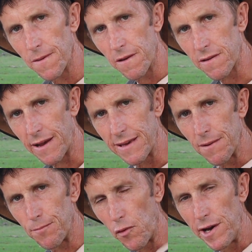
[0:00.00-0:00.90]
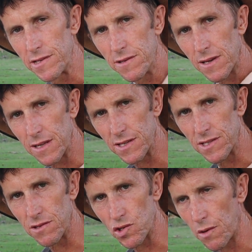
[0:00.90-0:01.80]
Okay, that poison that's
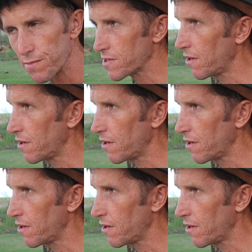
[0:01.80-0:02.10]
in the shops,